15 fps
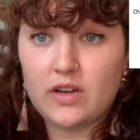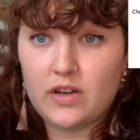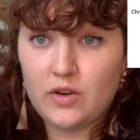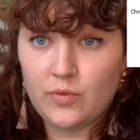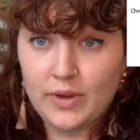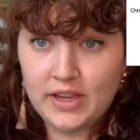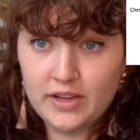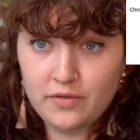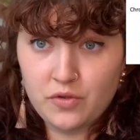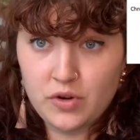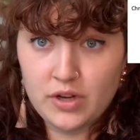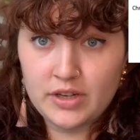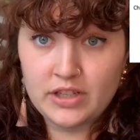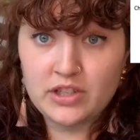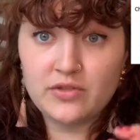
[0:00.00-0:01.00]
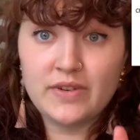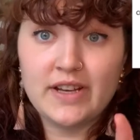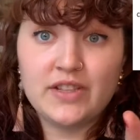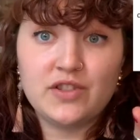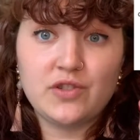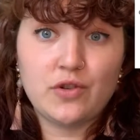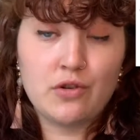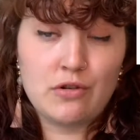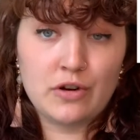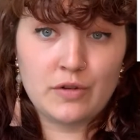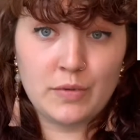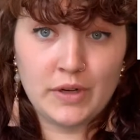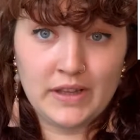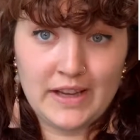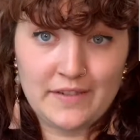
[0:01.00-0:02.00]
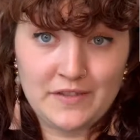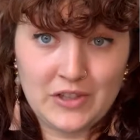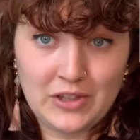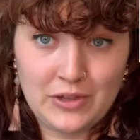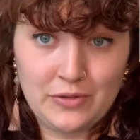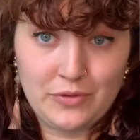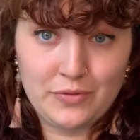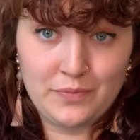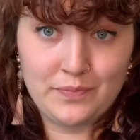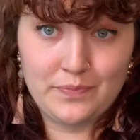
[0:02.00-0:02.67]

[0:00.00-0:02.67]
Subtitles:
a week of chronic stress or were left alone.